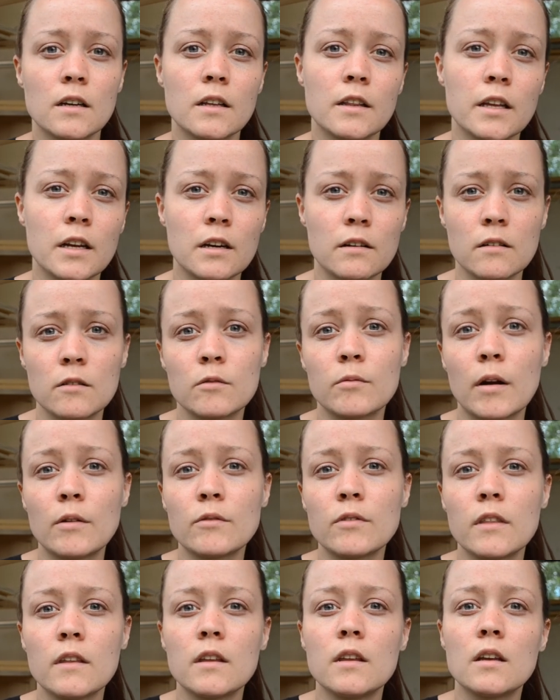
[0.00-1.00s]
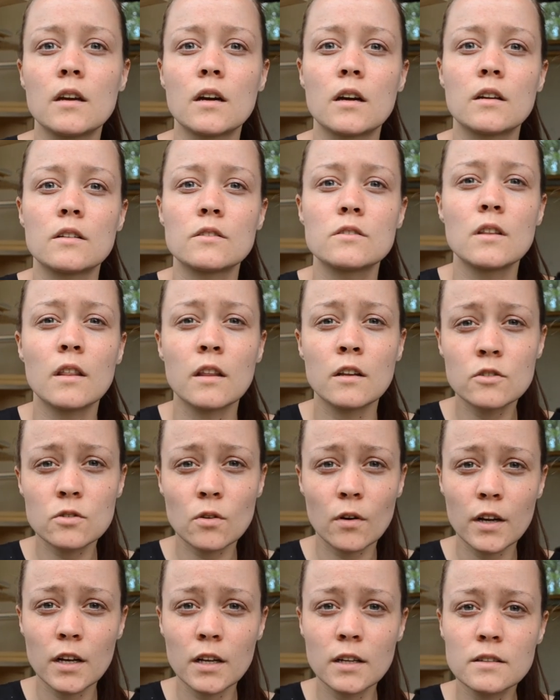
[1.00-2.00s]
the area around the
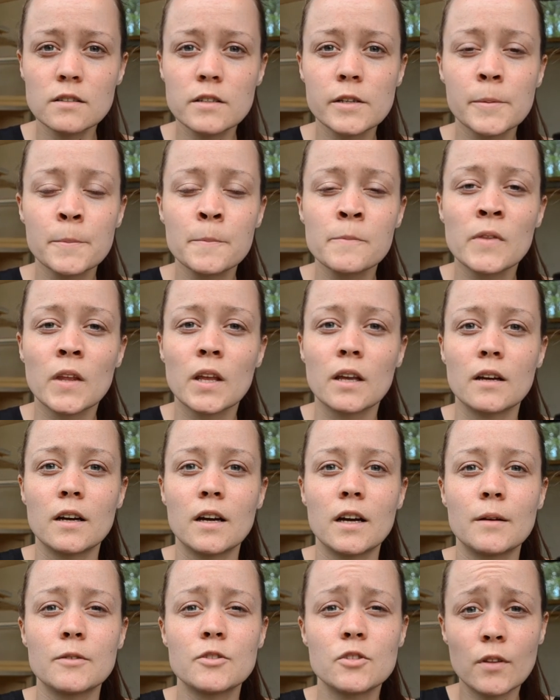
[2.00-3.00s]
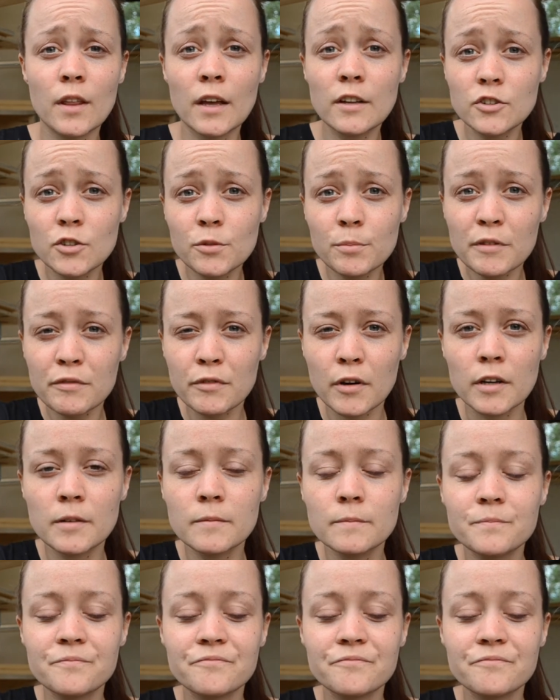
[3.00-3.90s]
toilet. So that should be fun.